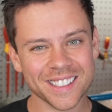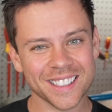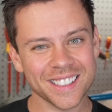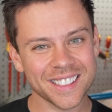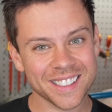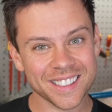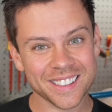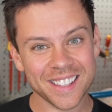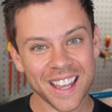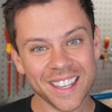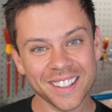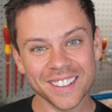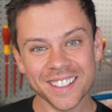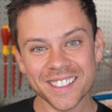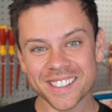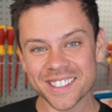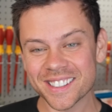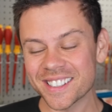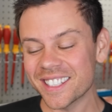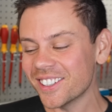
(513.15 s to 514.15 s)
It's
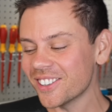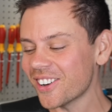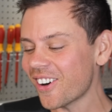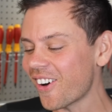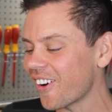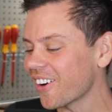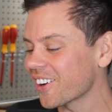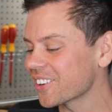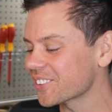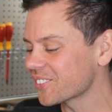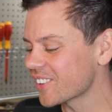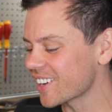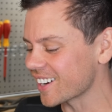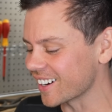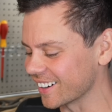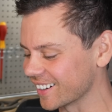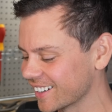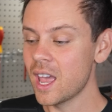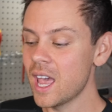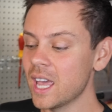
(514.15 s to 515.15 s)
stainless steel
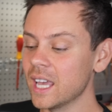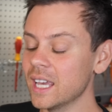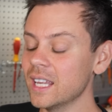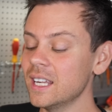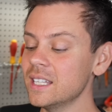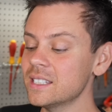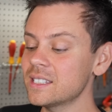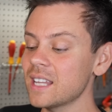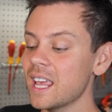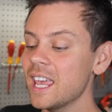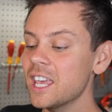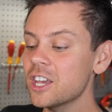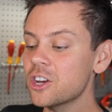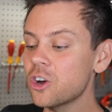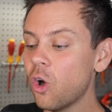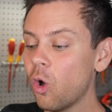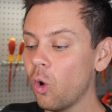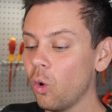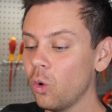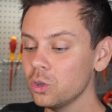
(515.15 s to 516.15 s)
hardware. It is a
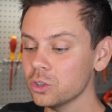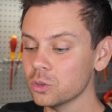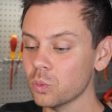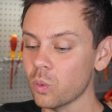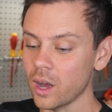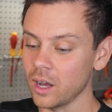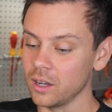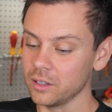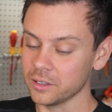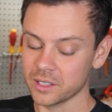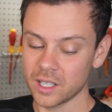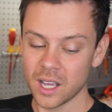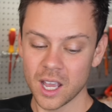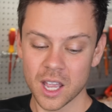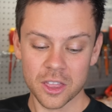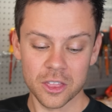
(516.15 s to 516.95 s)
cold weld.